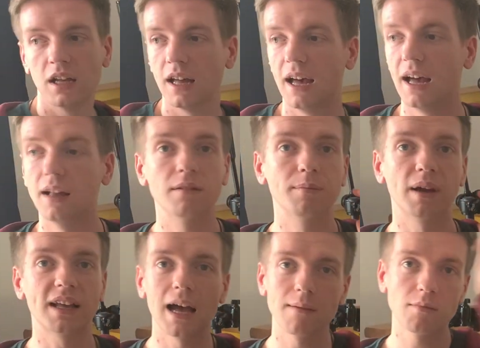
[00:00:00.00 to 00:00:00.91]
and my
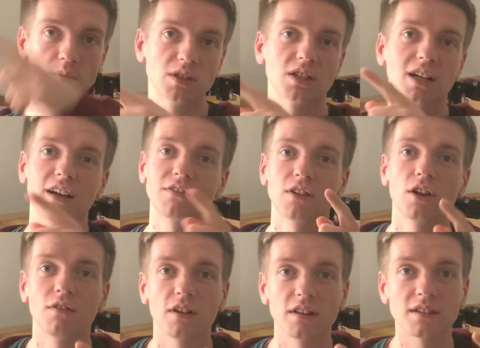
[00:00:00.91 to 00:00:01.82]
camera, which I left
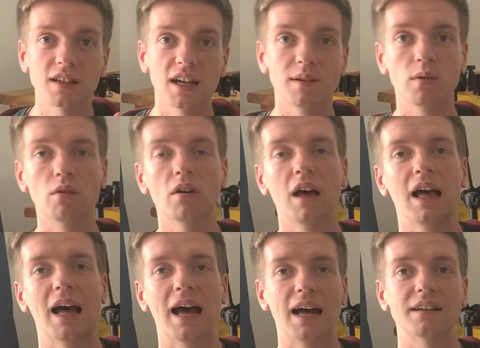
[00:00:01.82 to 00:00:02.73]
over at the table,
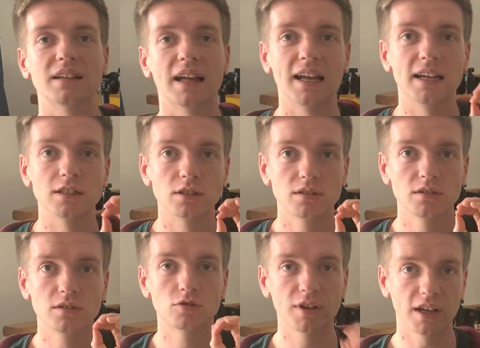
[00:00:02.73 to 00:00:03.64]
had a
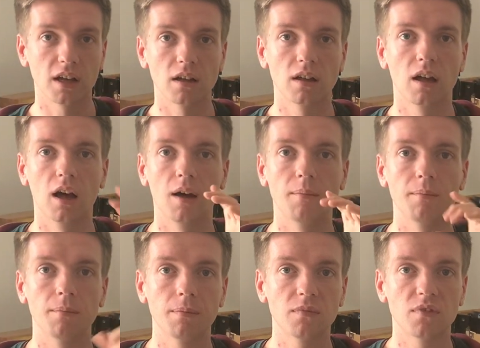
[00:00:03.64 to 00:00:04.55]
trigger.
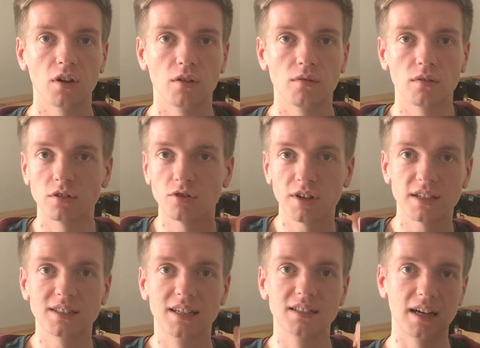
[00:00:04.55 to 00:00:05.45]
So the trigger
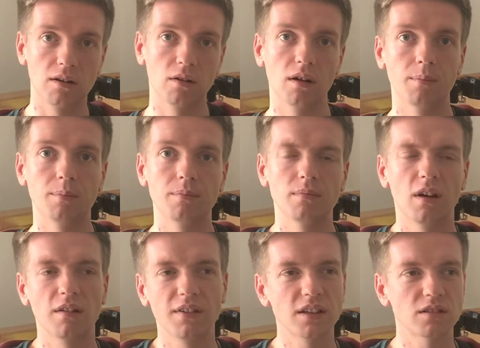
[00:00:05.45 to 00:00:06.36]
sends out
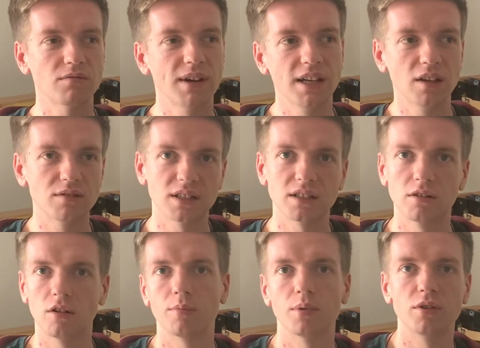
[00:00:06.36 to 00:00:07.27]
I think it's a radio signal
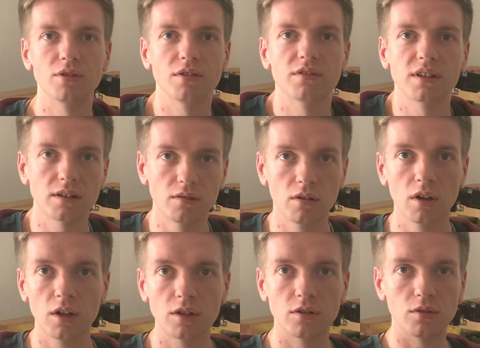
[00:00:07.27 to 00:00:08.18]
or a Bluetooth signal
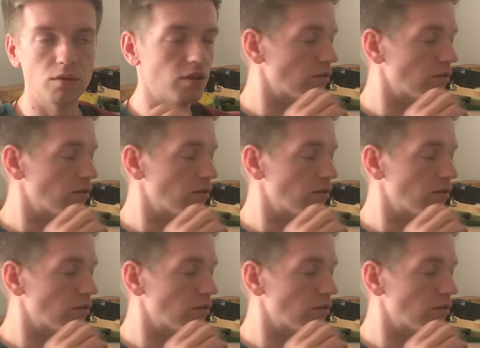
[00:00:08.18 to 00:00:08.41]
to the